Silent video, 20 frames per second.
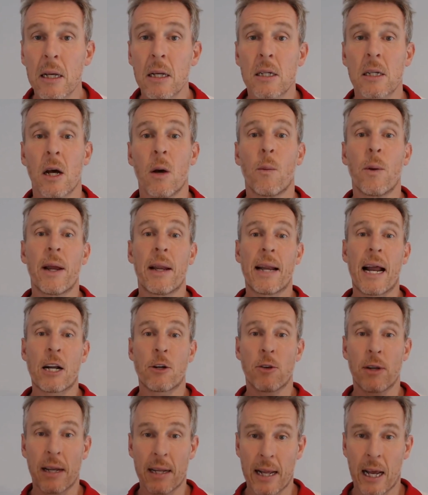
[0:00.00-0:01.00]
so we
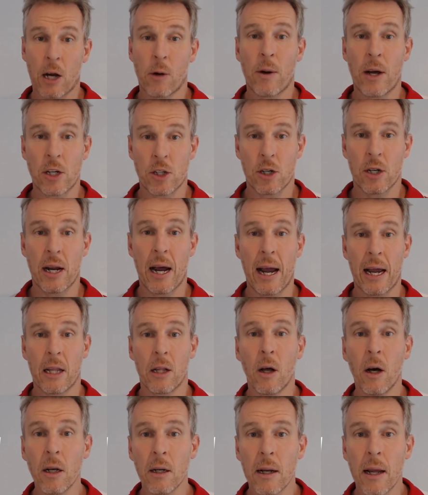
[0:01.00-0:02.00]
naturally get that question a
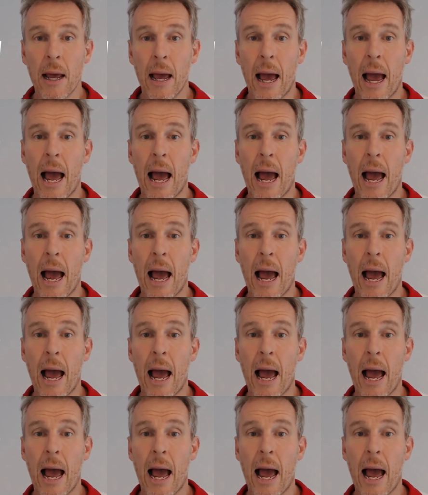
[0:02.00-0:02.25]
lot.